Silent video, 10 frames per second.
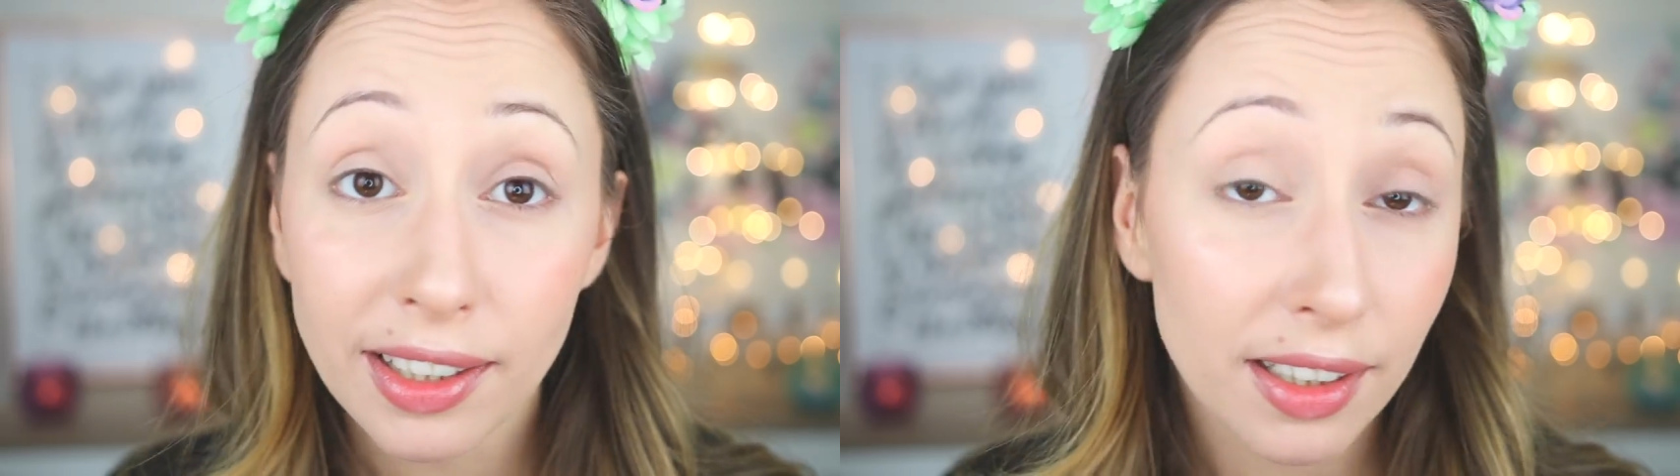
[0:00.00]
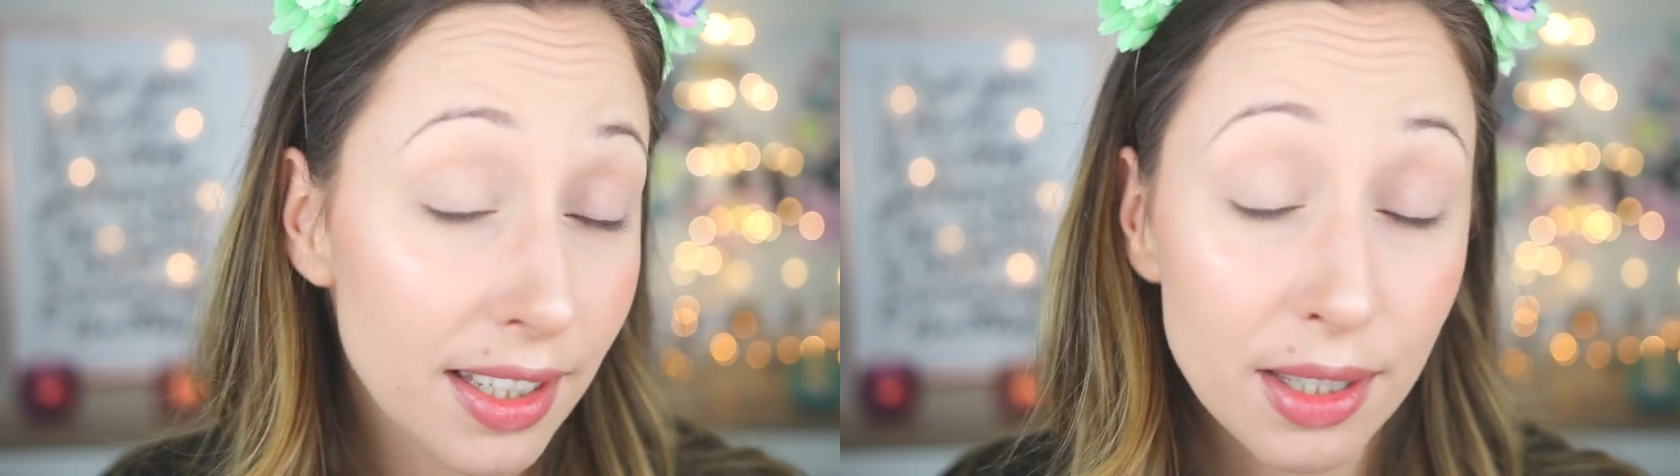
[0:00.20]

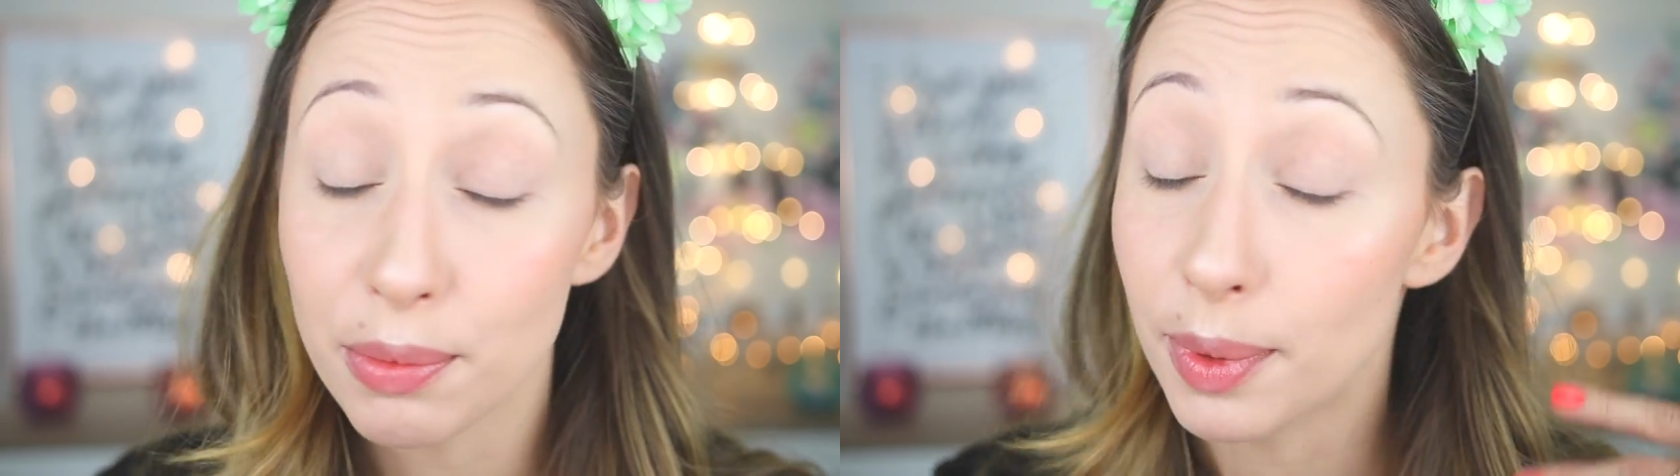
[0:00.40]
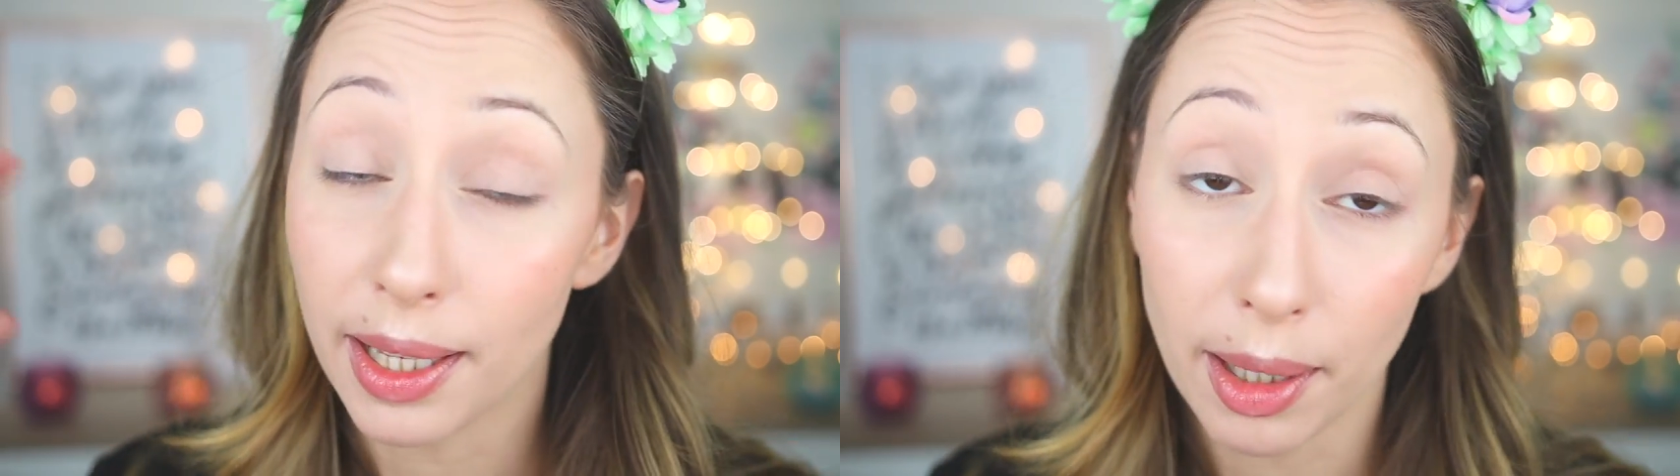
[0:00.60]

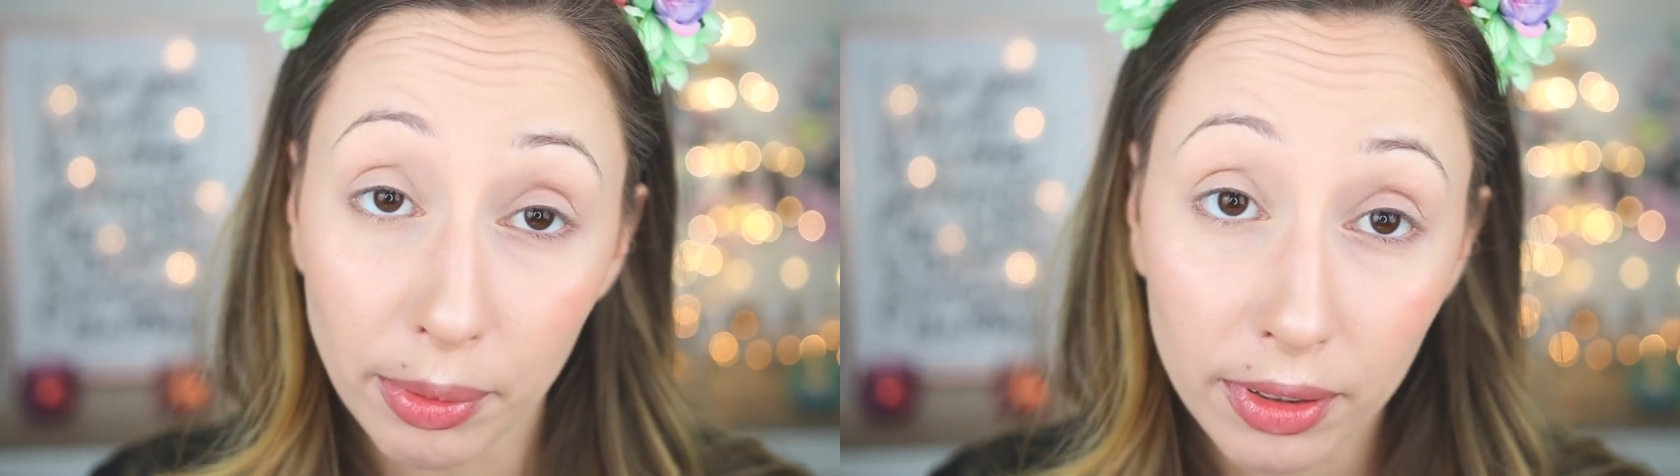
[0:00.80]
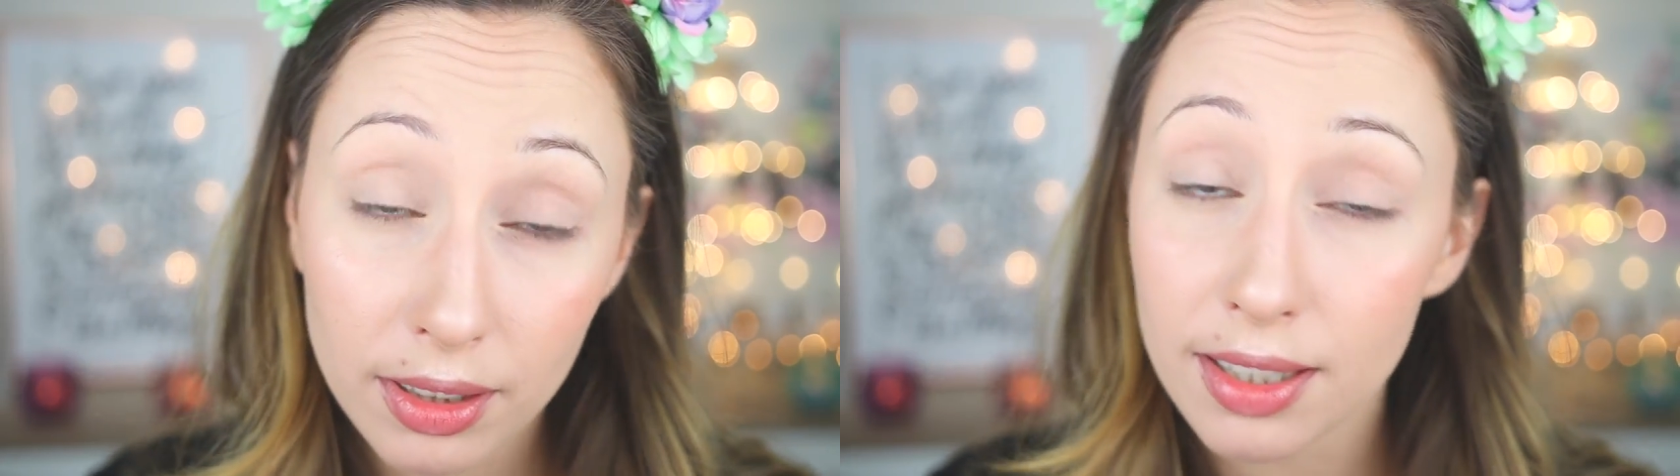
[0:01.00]
test what
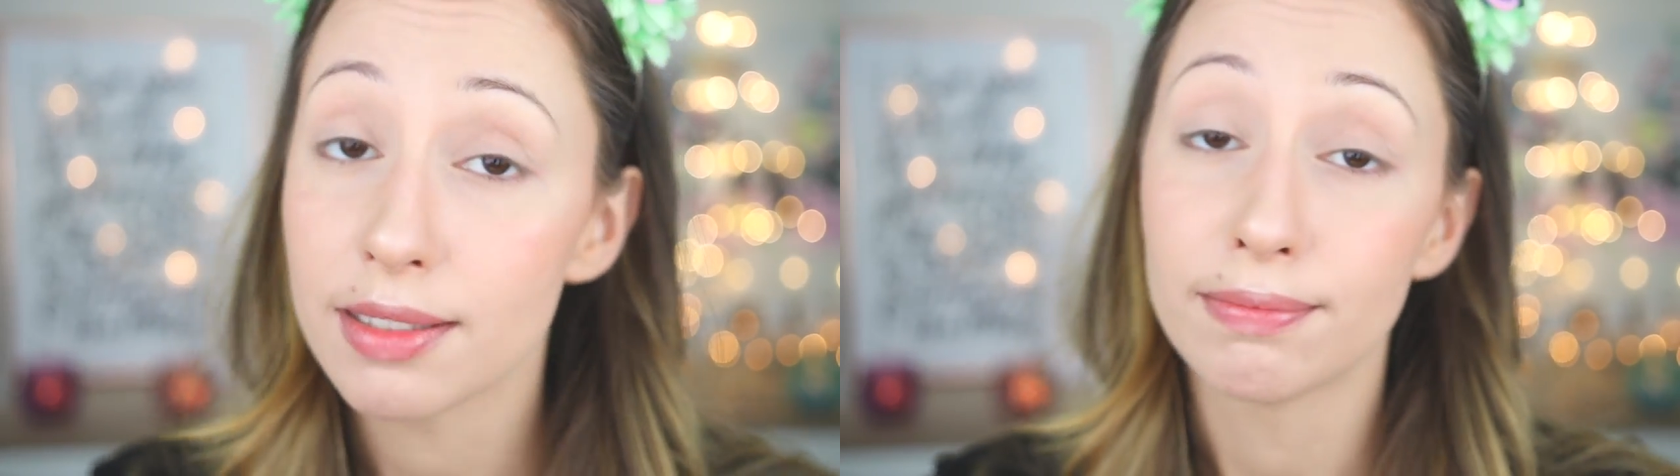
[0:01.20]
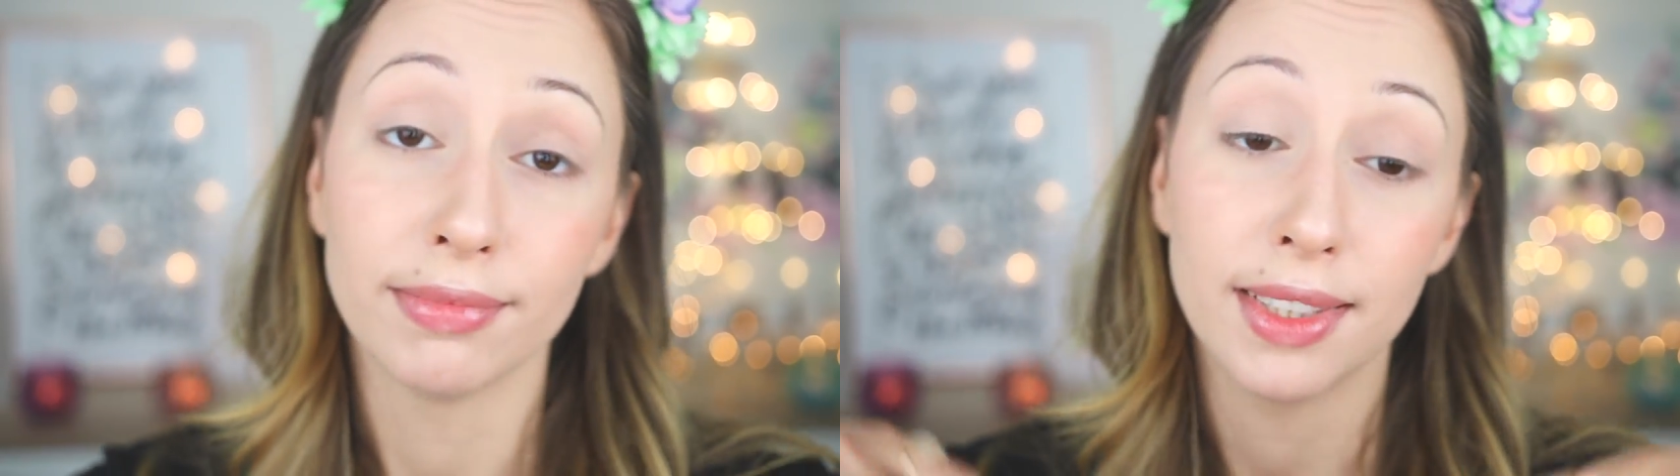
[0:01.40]
happens.